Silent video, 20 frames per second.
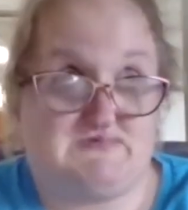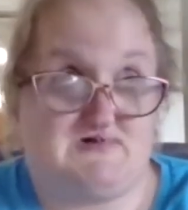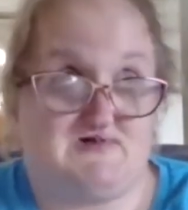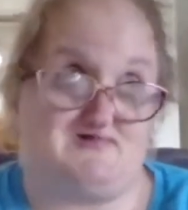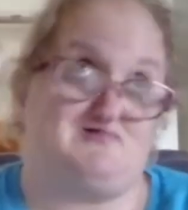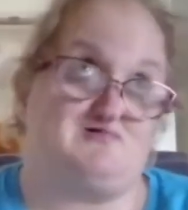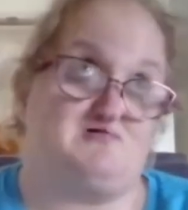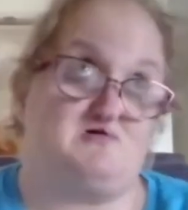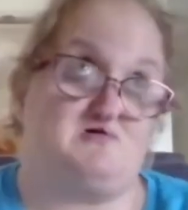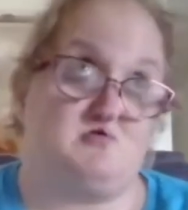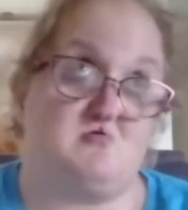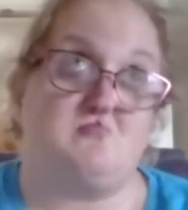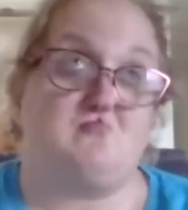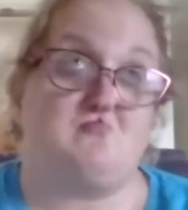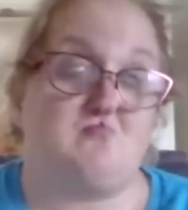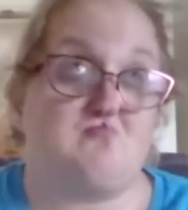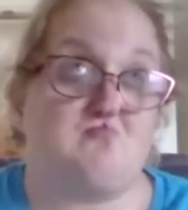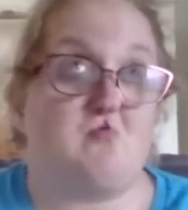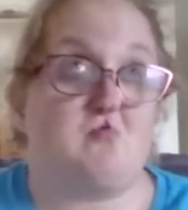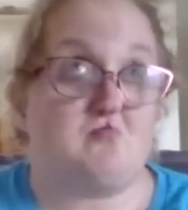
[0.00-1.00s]
You know,
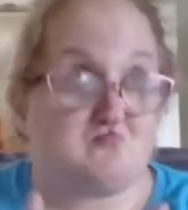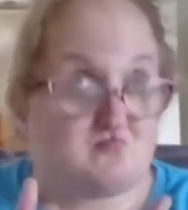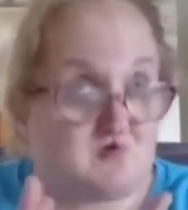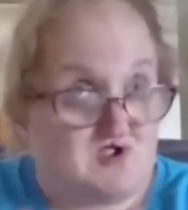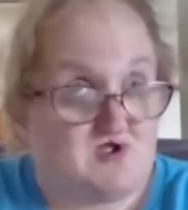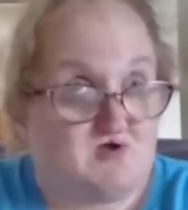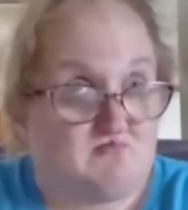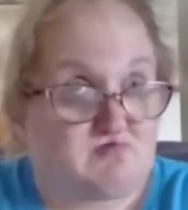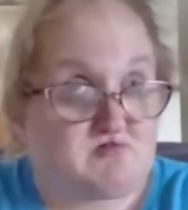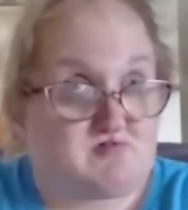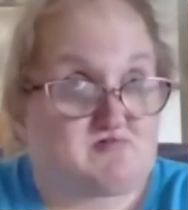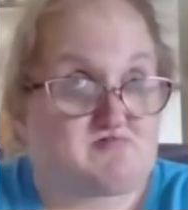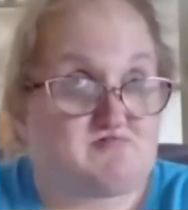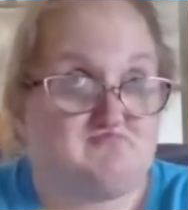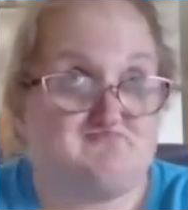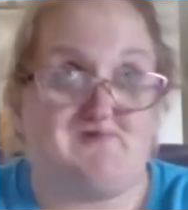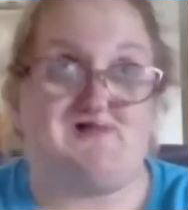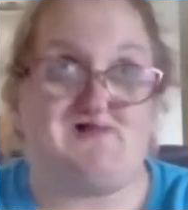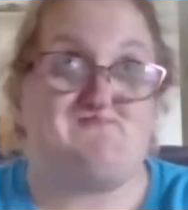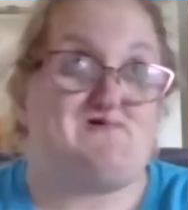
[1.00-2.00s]
ramps,
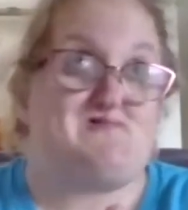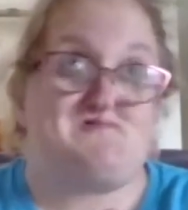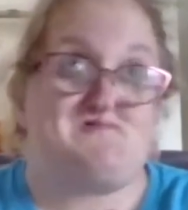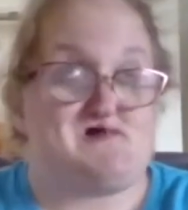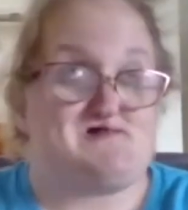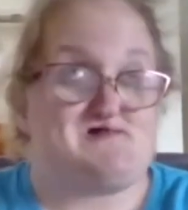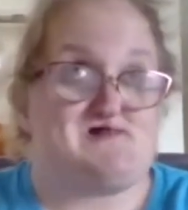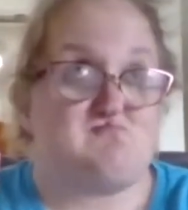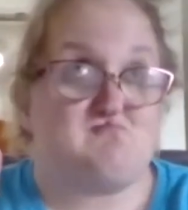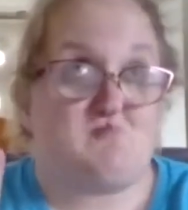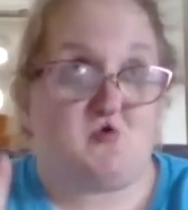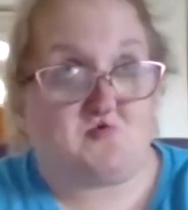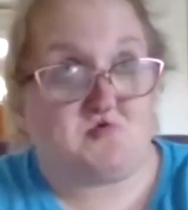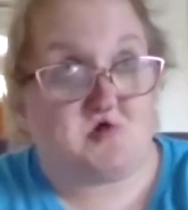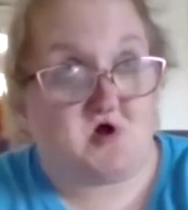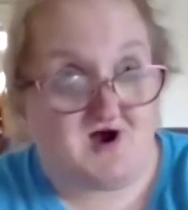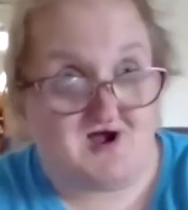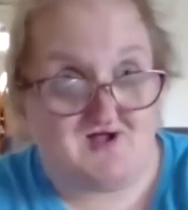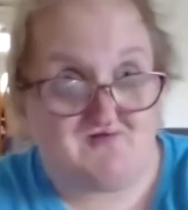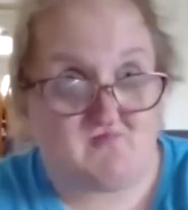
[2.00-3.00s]
maybe taking more
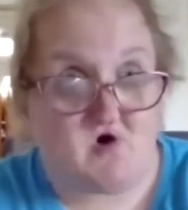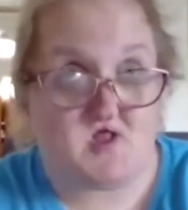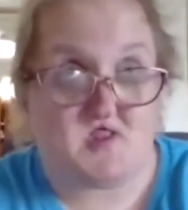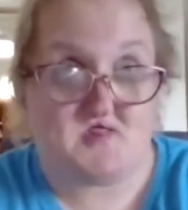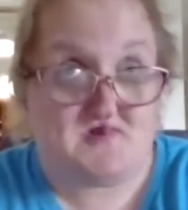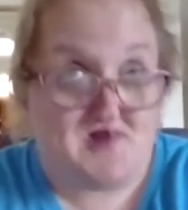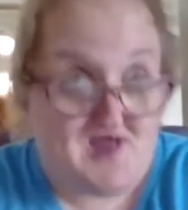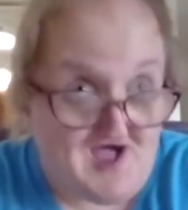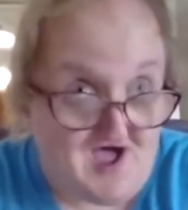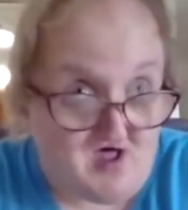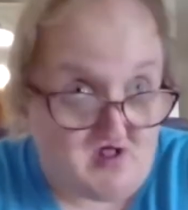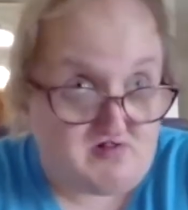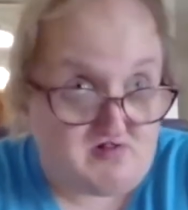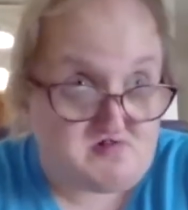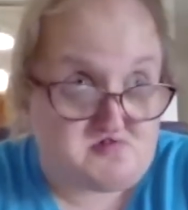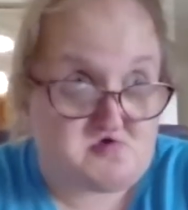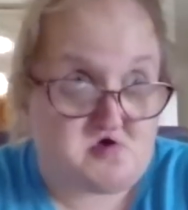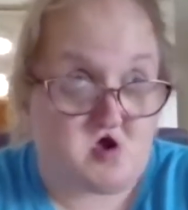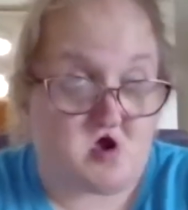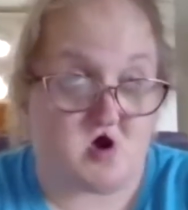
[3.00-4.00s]
time on a
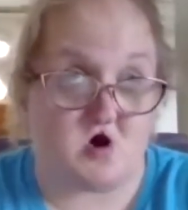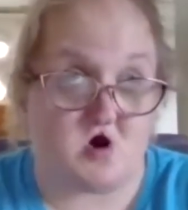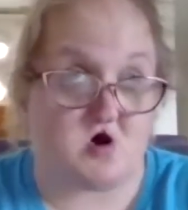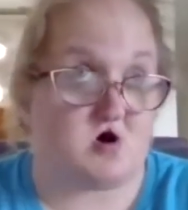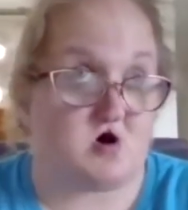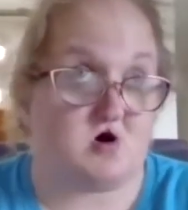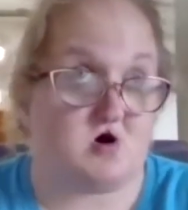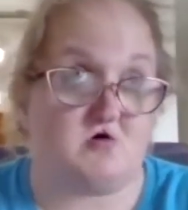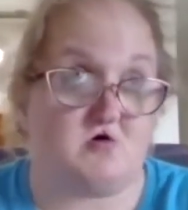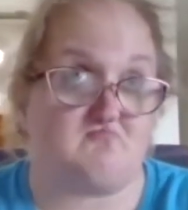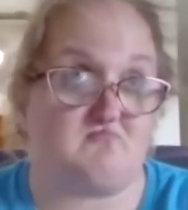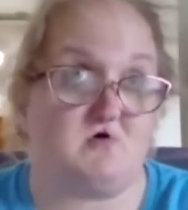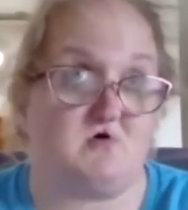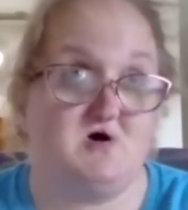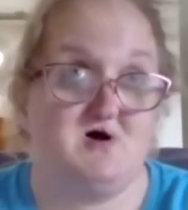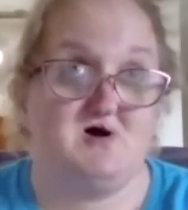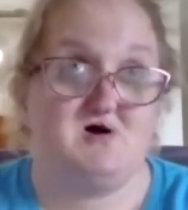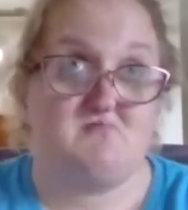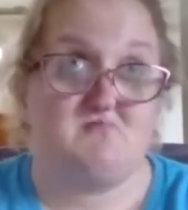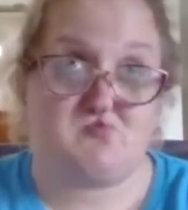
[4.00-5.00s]
test,
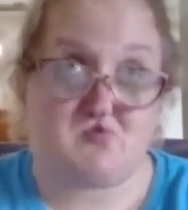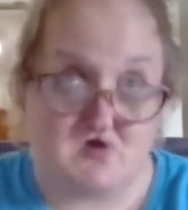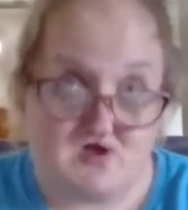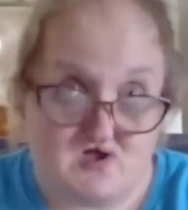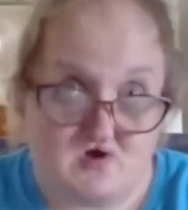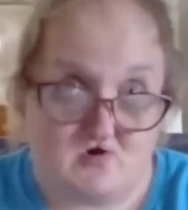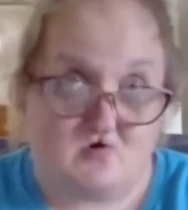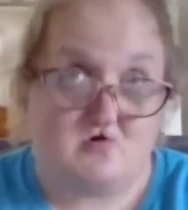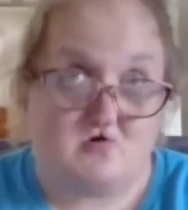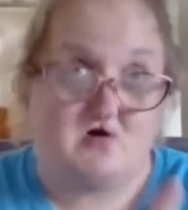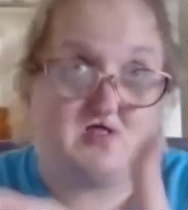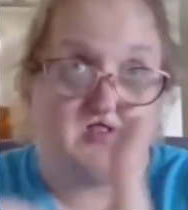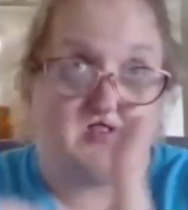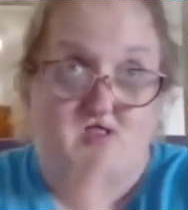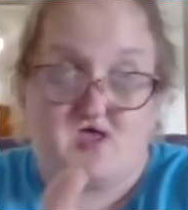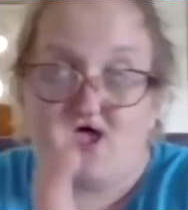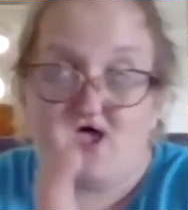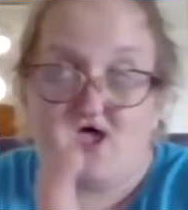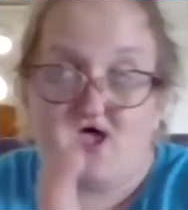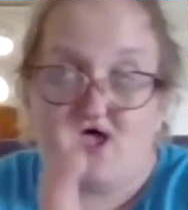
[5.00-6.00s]
Braille,
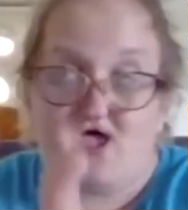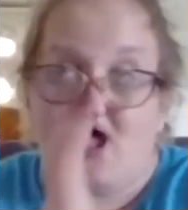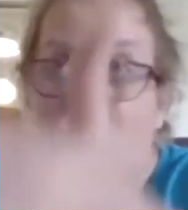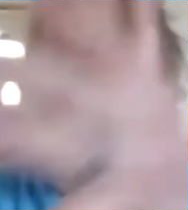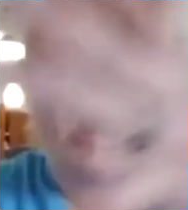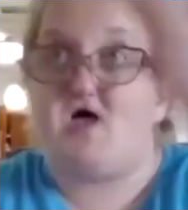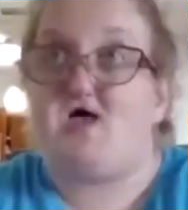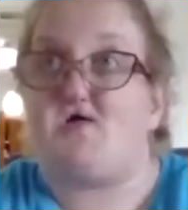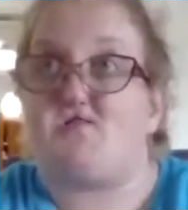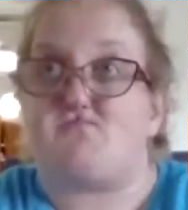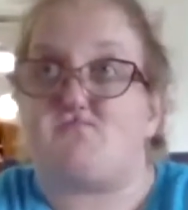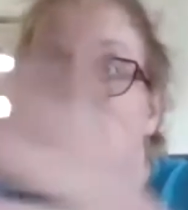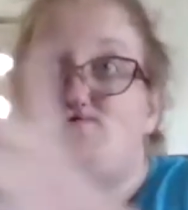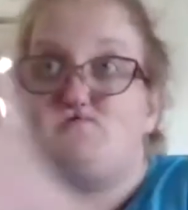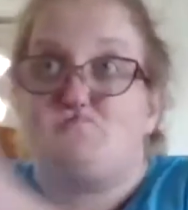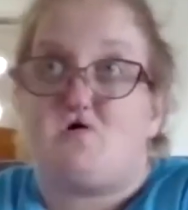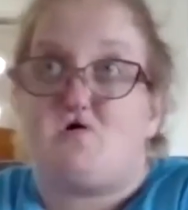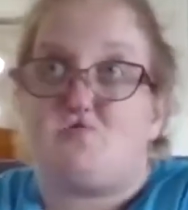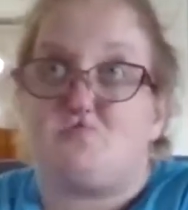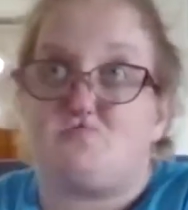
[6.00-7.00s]
and a
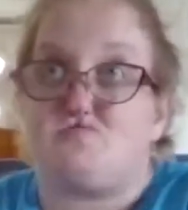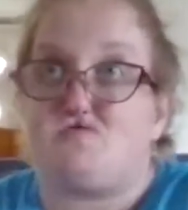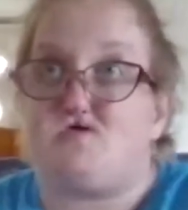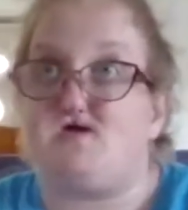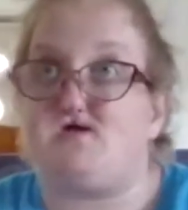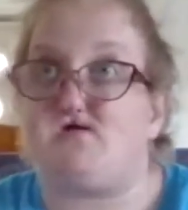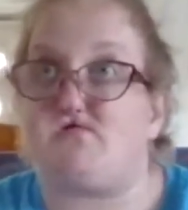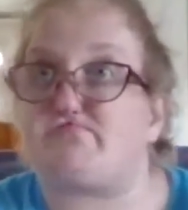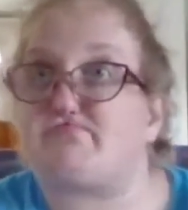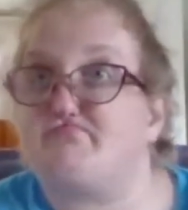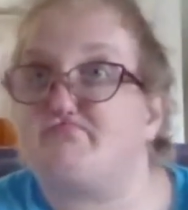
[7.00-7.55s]
few other things.